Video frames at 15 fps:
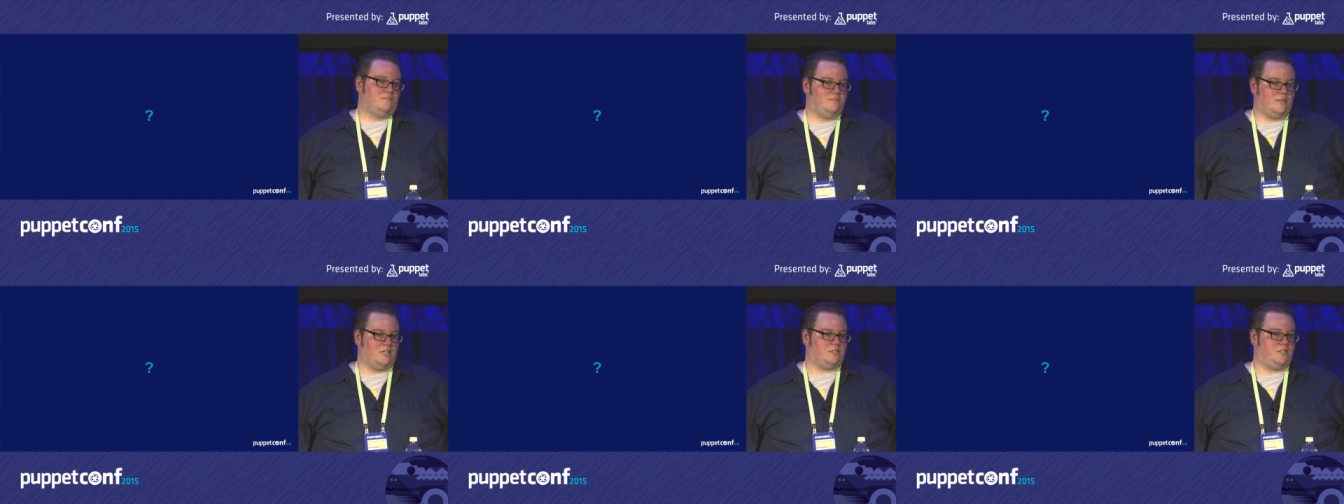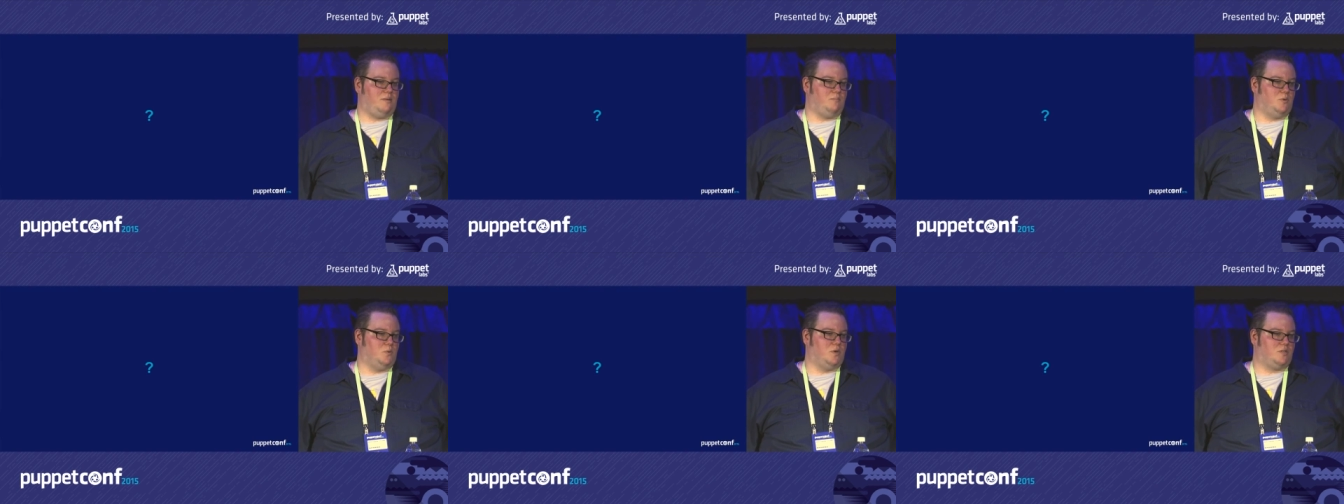that
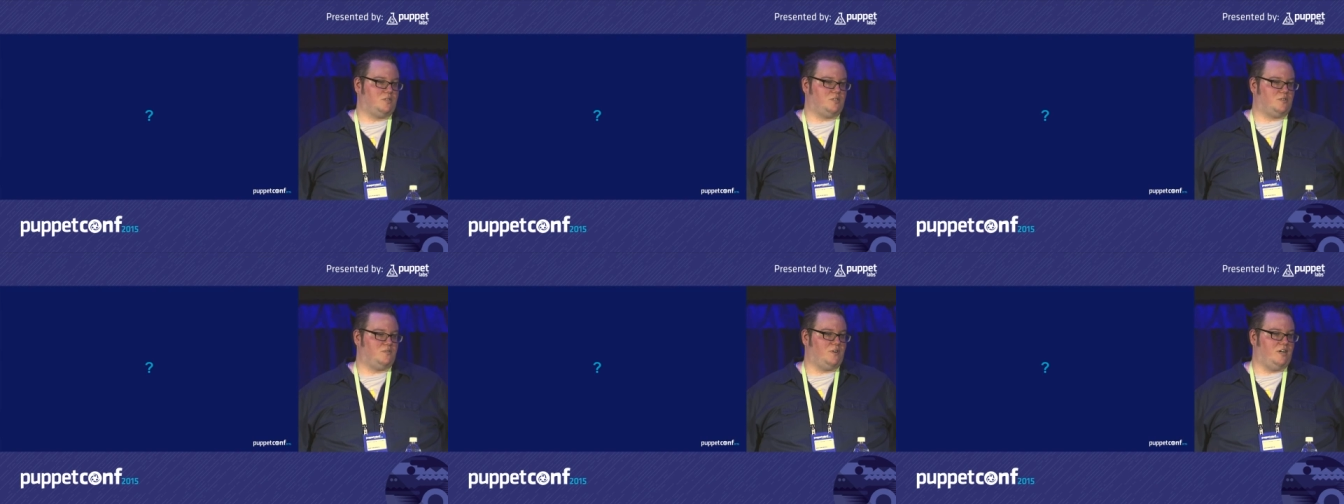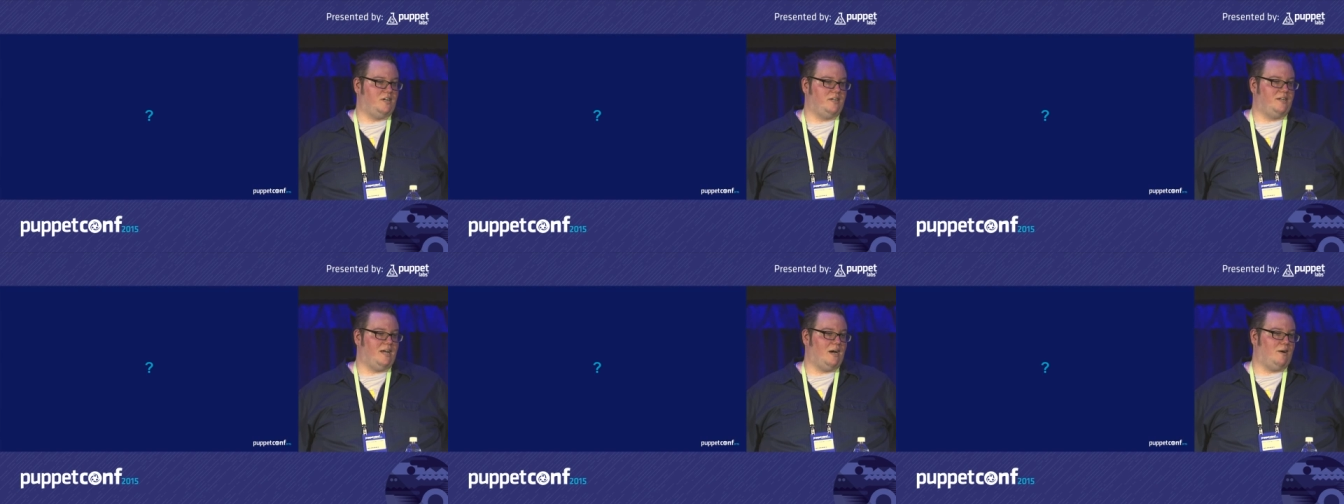seemed to work just
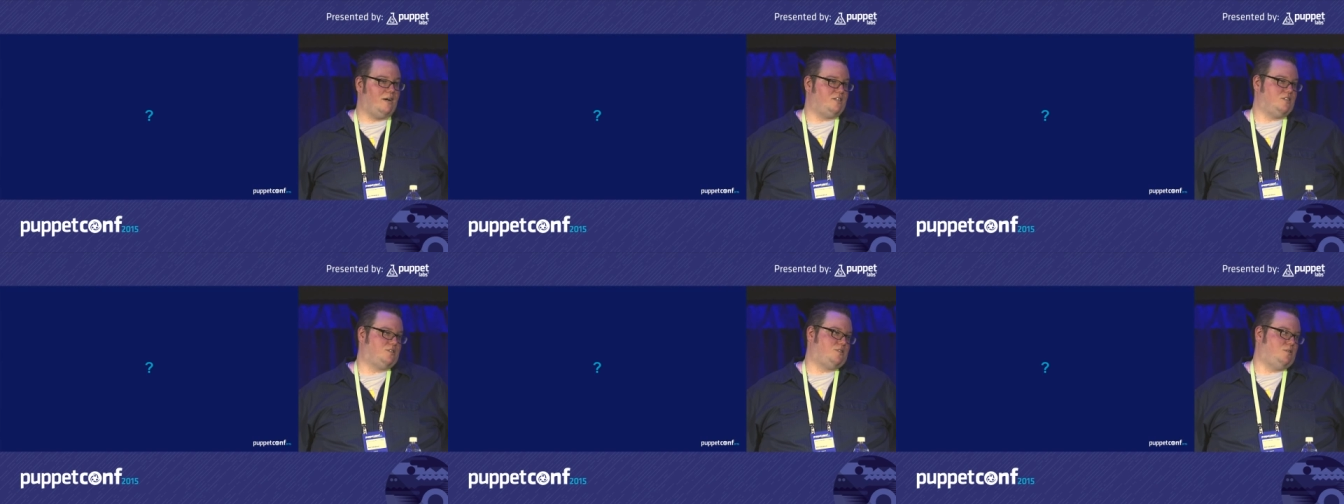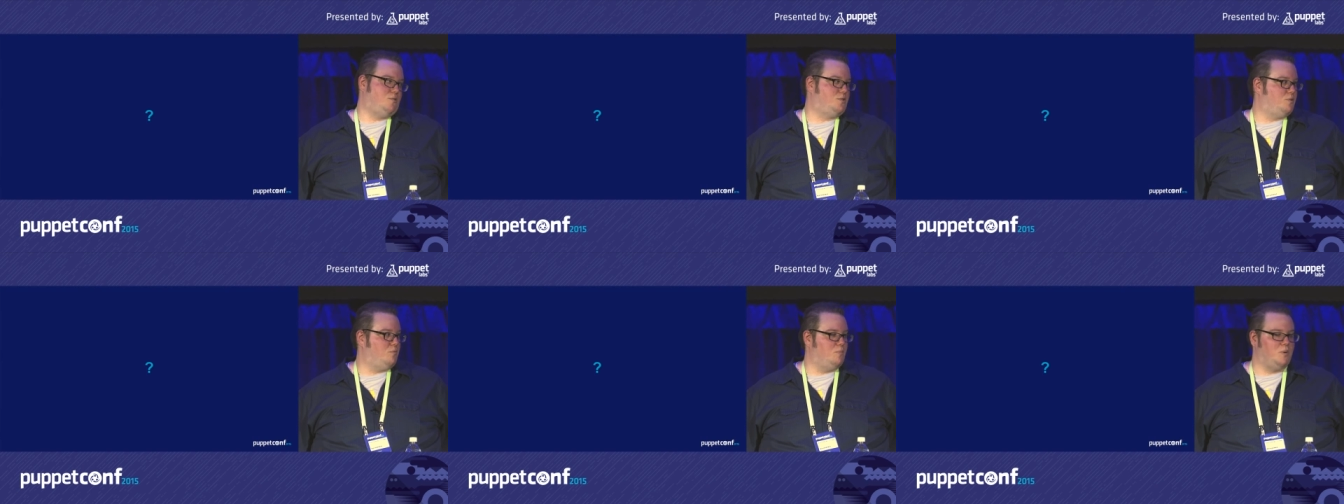fine. Now I just
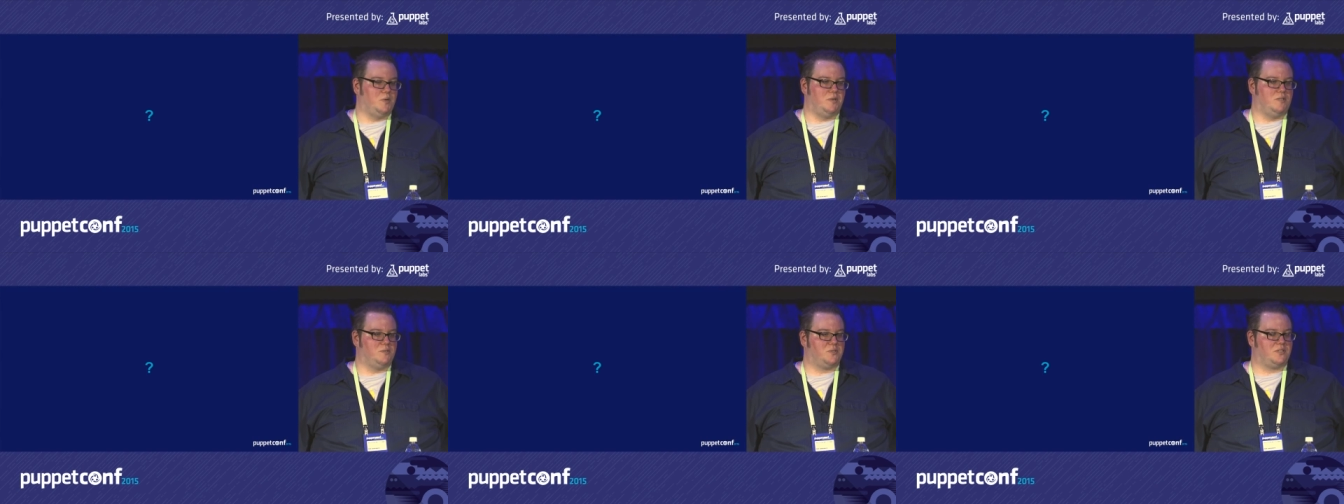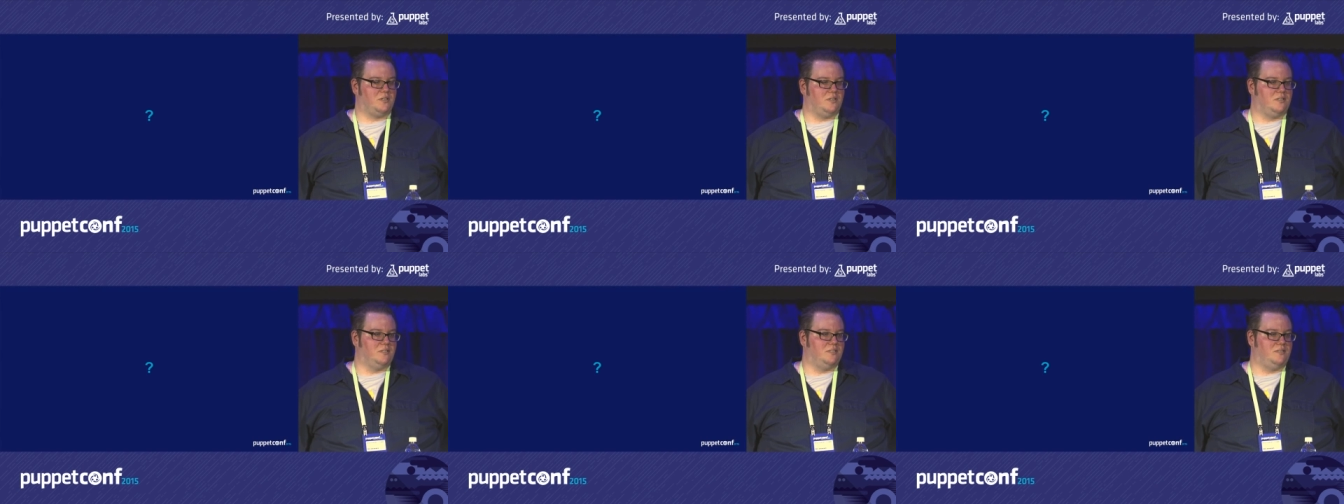use the remote
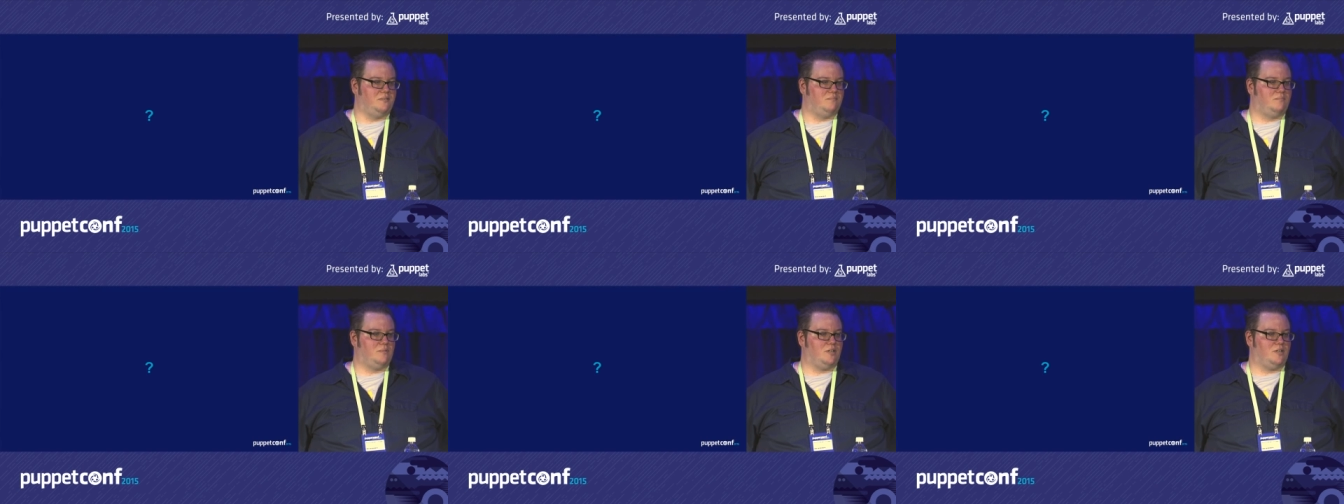install and